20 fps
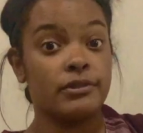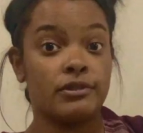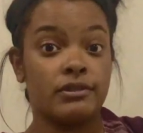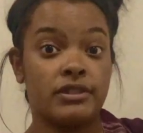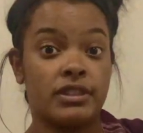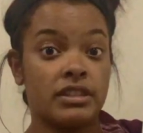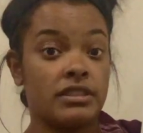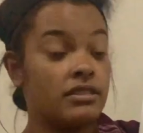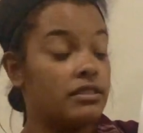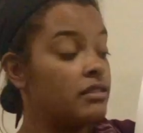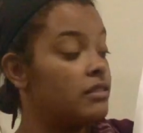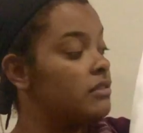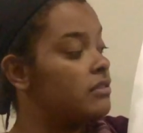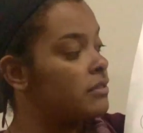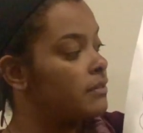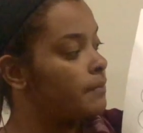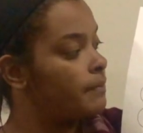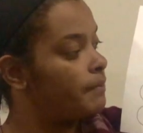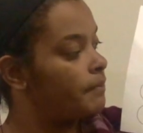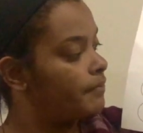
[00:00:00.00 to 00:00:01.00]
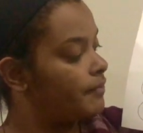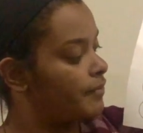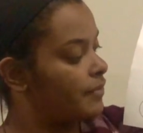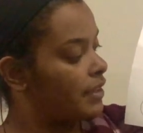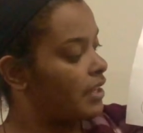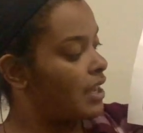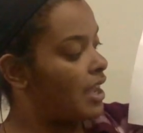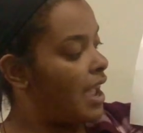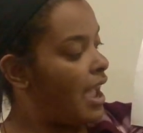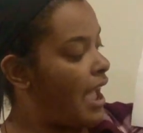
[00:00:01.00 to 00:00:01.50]
or sisters.
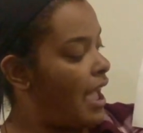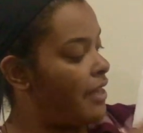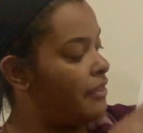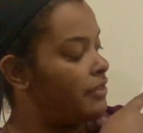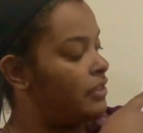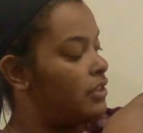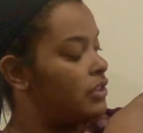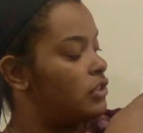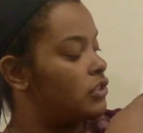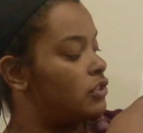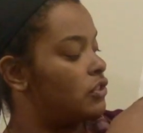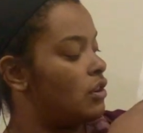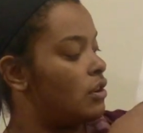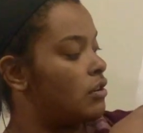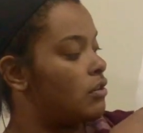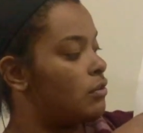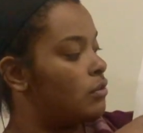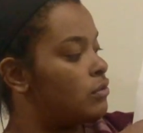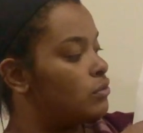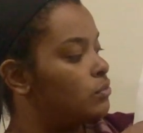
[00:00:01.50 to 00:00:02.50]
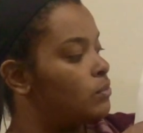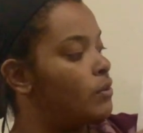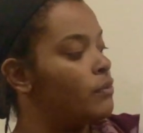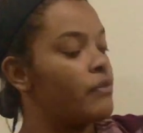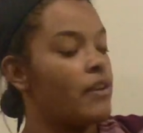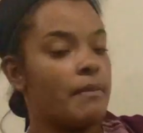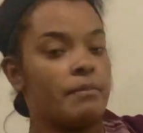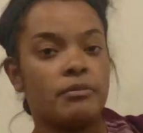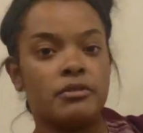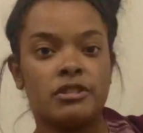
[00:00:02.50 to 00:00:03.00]
And the circles will
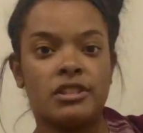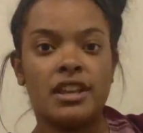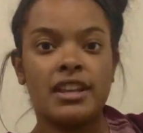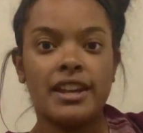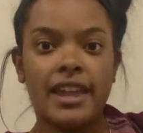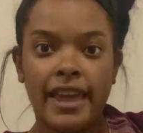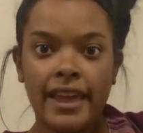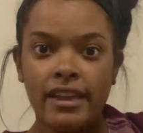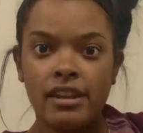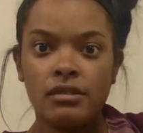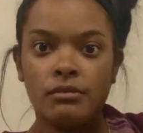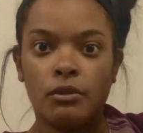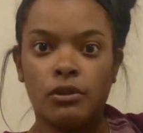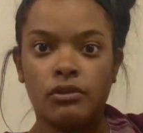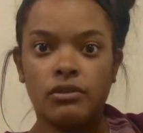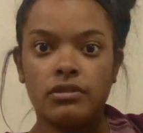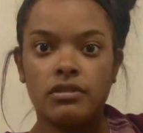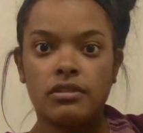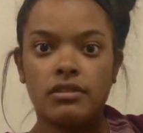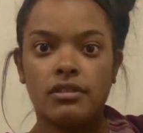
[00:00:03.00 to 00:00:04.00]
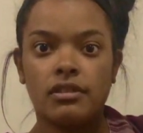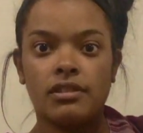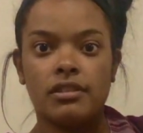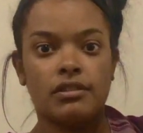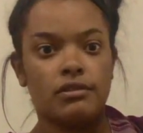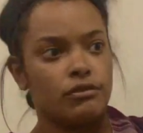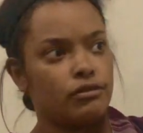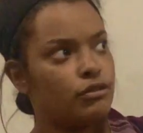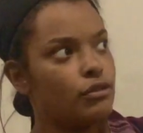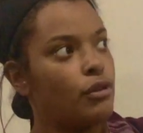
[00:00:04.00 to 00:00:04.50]
represent animals,
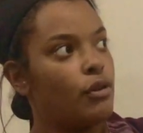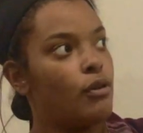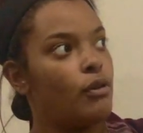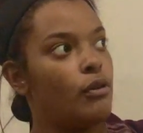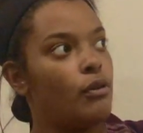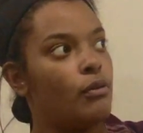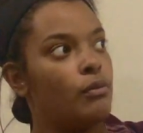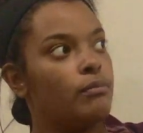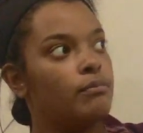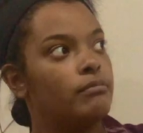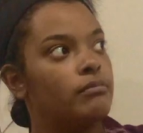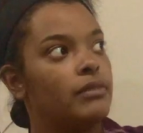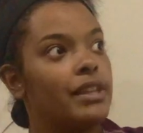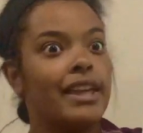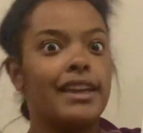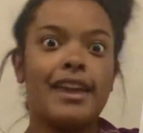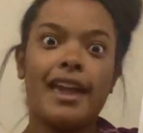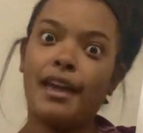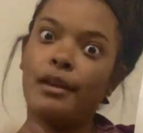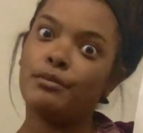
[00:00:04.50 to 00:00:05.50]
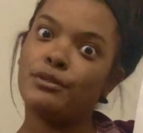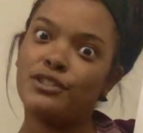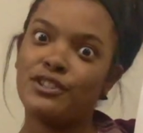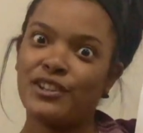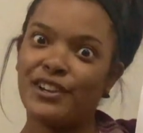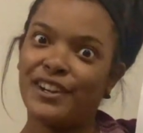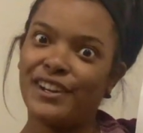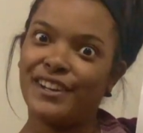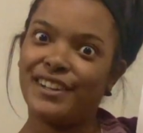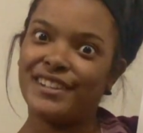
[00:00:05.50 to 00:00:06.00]
so like
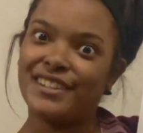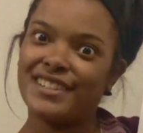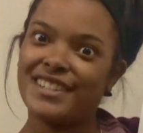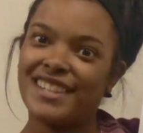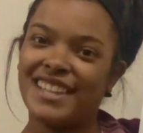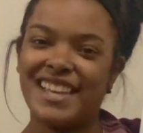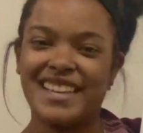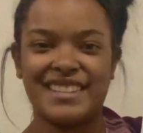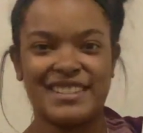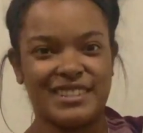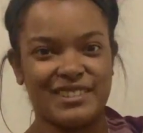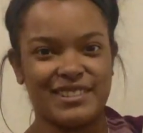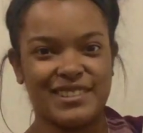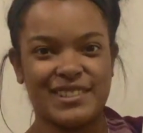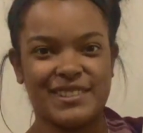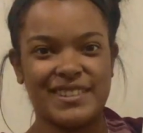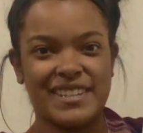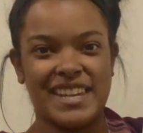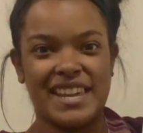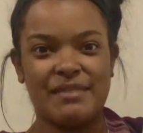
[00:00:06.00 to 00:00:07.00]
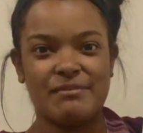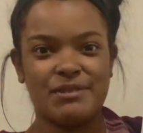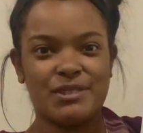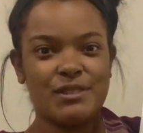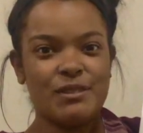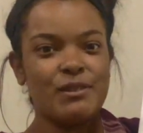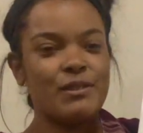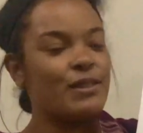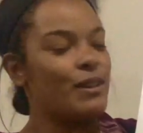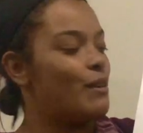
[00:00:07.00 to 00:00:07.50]
hamsters, like Juju and Ham
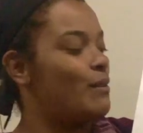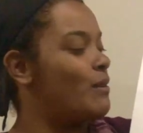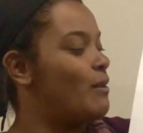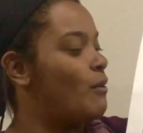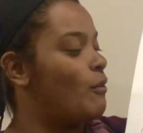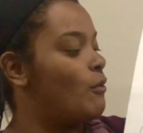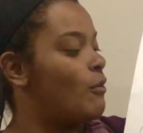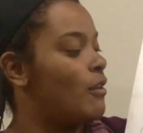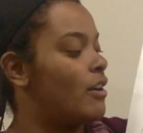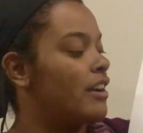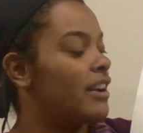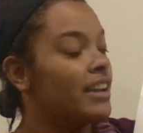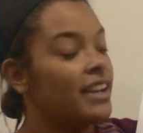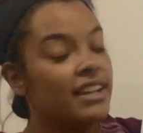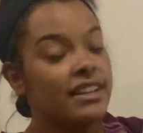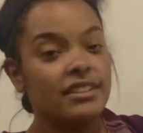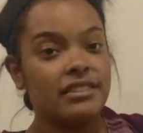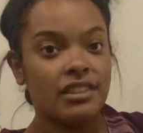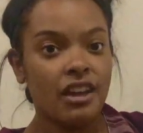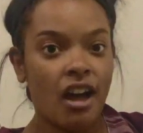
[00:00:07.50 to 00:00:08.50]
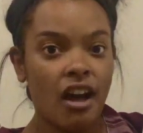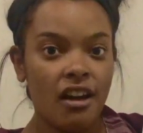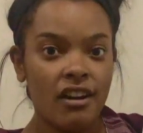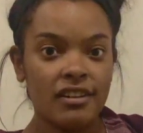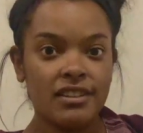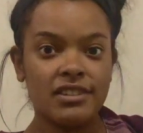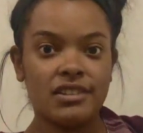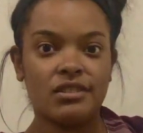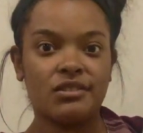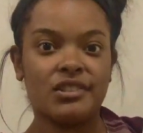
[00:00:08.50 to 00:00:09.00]
Solo, or
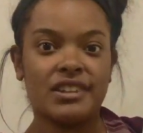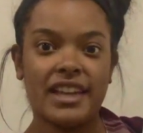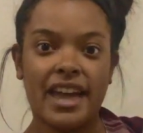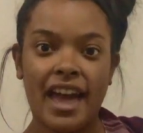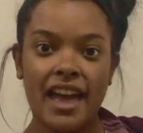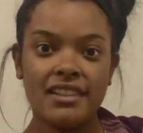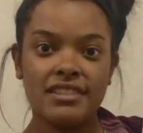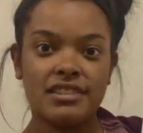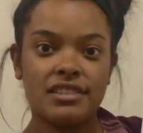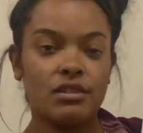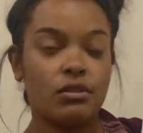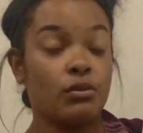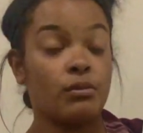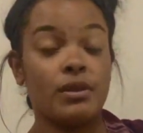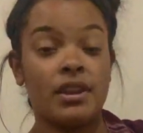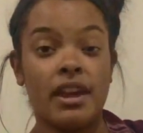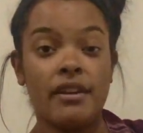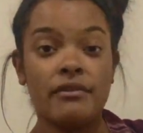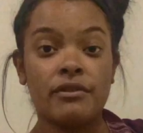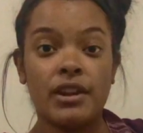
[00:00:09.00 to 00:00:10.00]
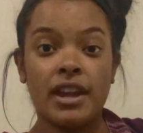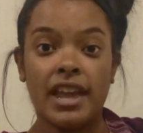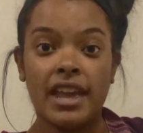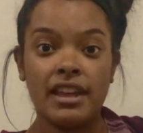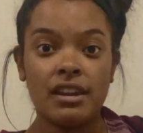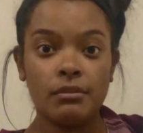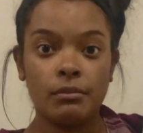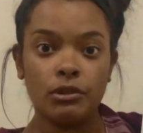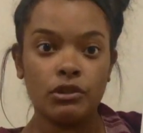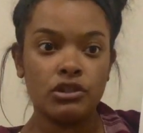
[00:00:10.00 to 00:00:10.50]
dogs or cats or whatever
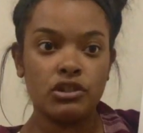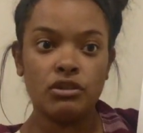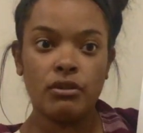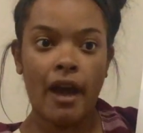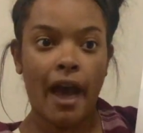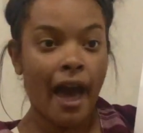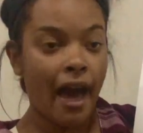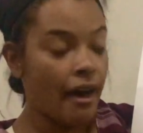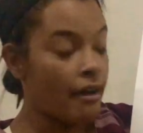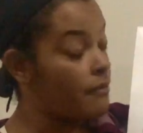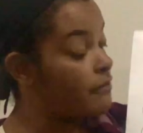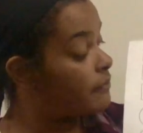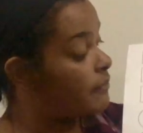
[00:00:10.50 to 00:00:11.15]
animals you have.